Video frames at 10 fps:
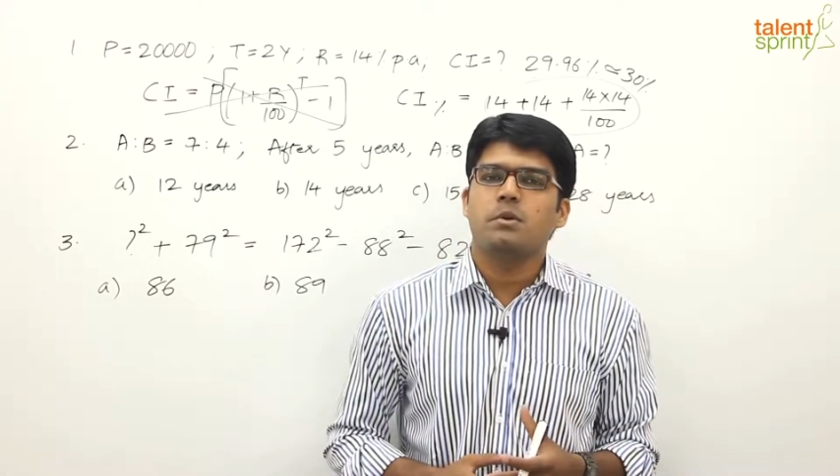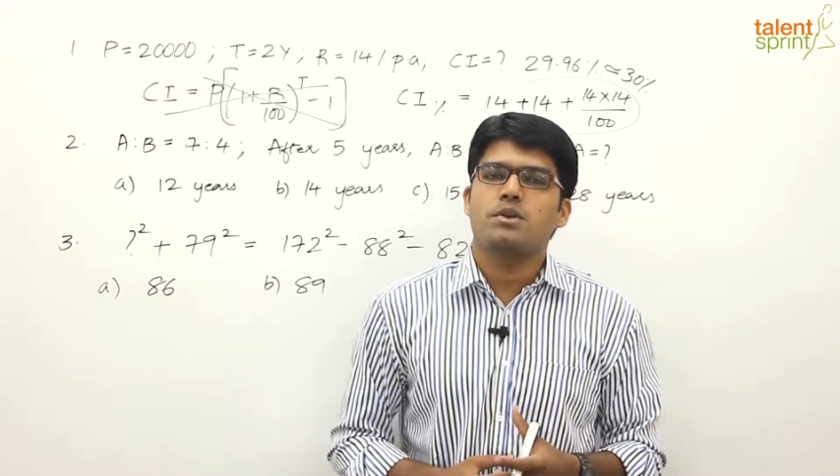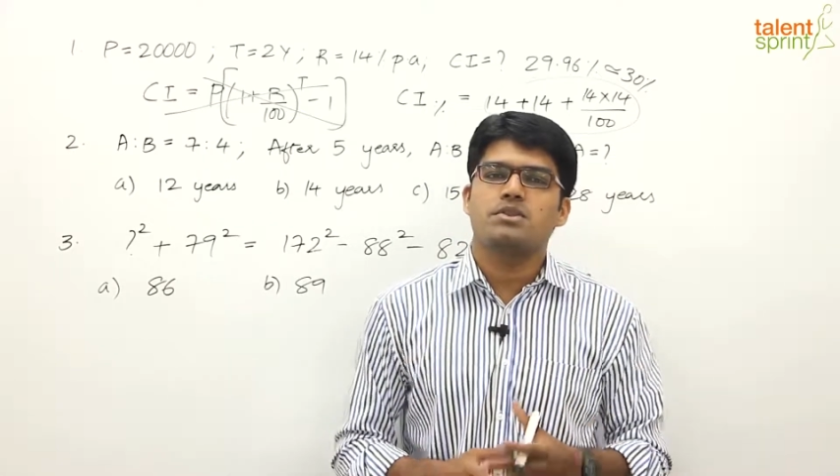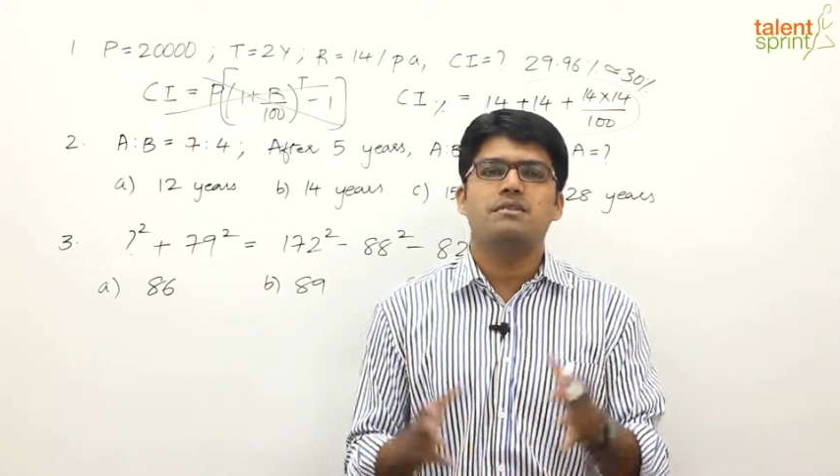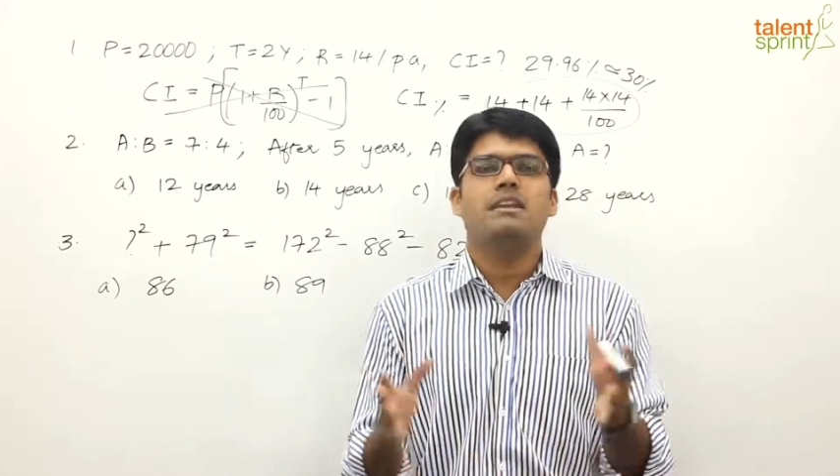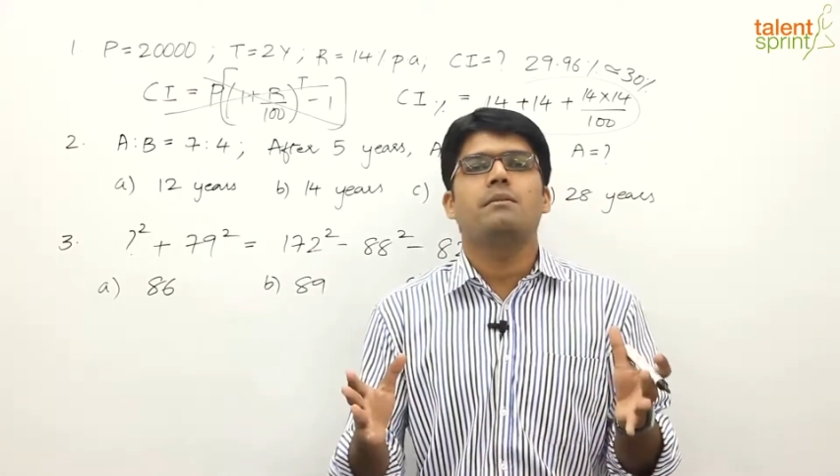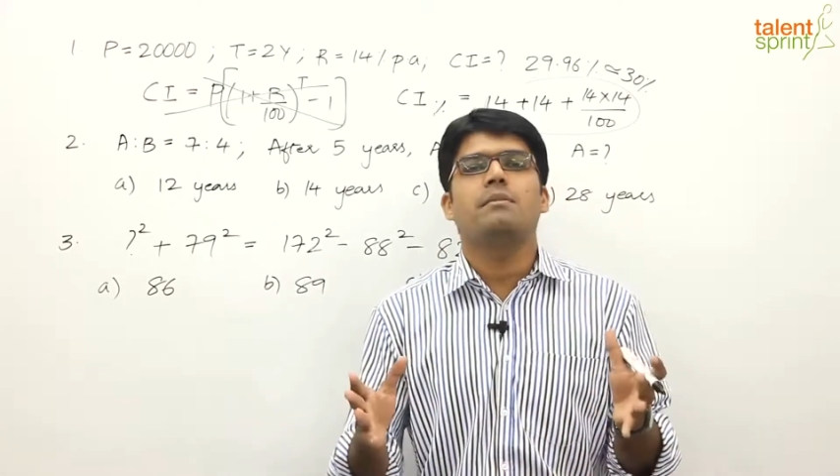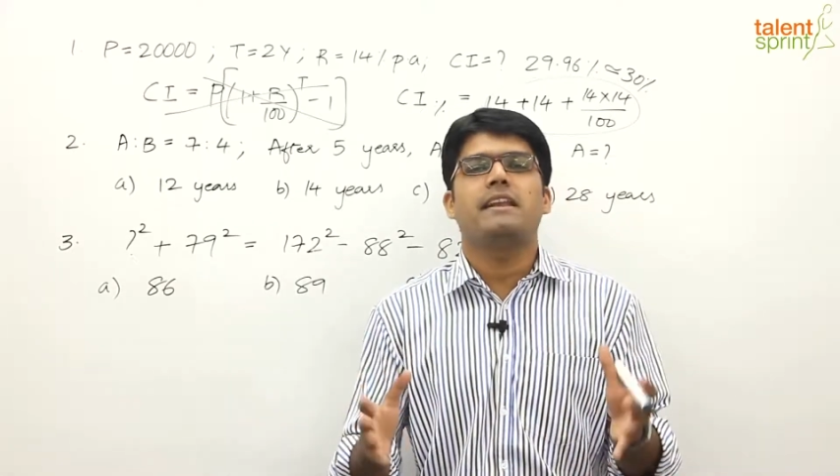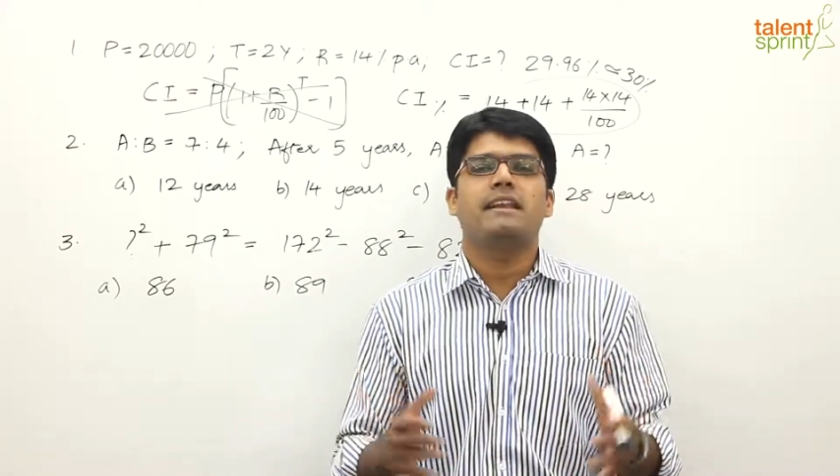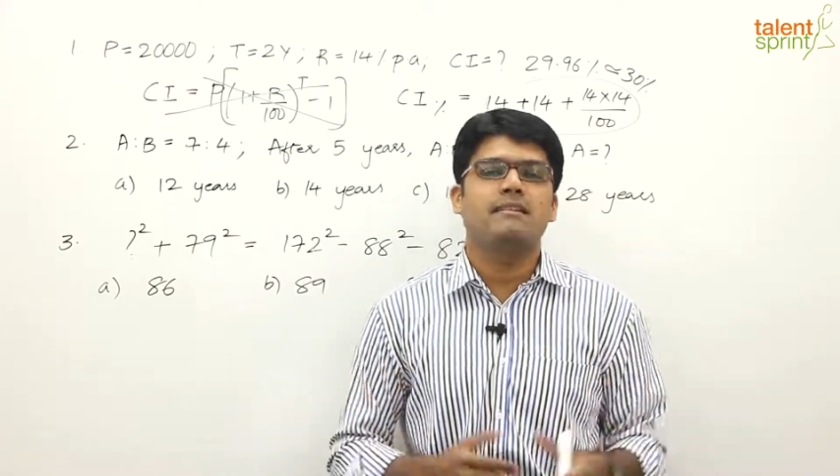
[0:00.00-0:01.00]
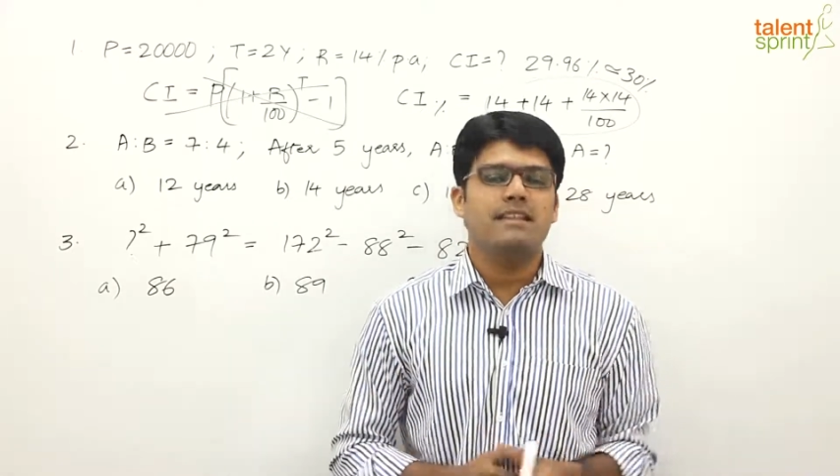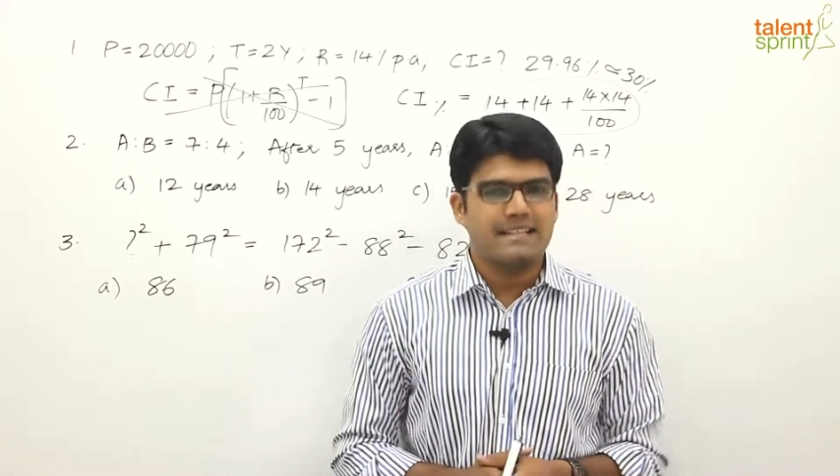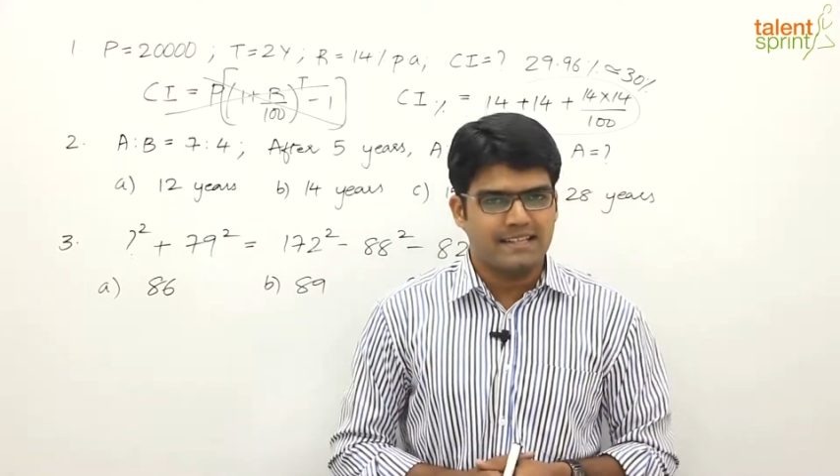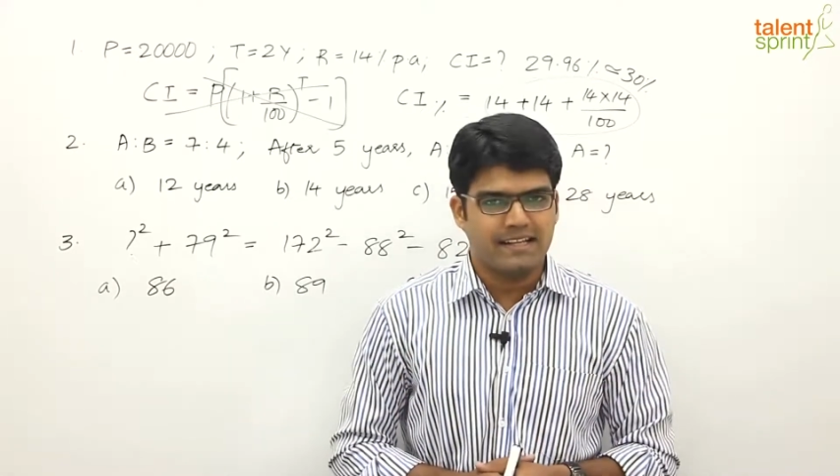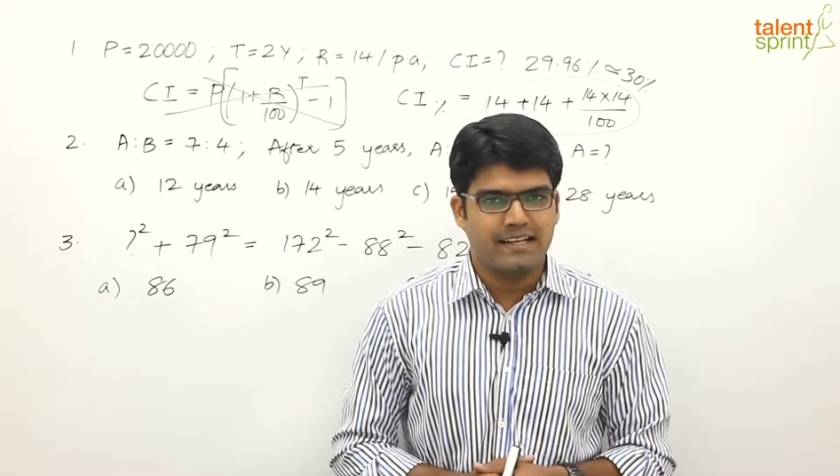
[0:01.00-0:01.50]
question can be taken
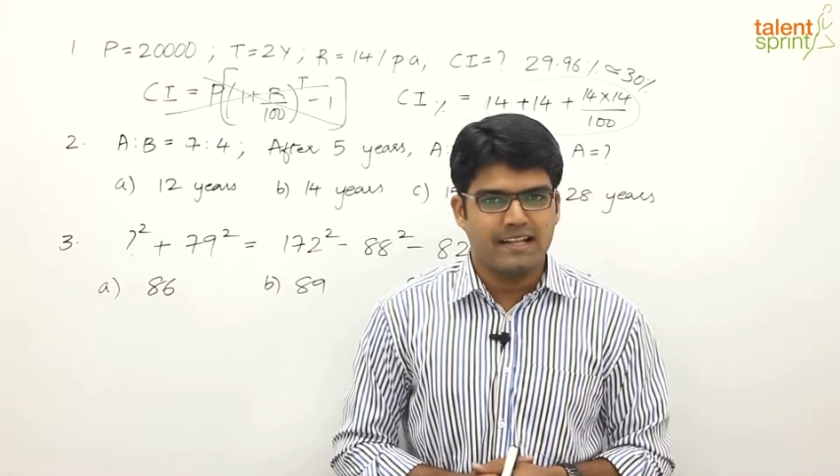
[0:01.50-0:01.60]
as the correct